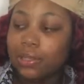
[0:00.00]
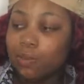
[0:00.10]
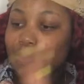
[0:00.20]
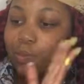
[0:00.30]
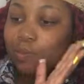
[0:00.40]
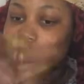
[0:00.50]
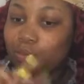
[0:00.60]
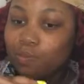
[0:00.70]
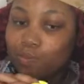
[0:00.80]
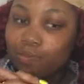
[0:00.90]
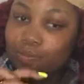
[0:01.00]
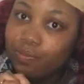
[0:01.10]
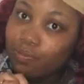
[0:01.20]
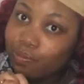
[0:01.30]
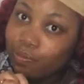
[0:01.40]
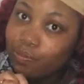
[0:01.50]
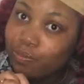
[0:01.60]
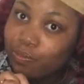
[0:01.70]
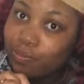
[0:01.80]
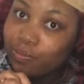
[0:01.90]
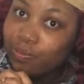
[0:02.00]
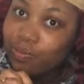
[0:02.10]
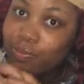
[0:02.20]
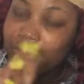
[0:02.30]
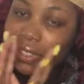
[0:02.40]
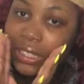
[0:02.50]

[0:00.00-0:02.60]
(no one is talking)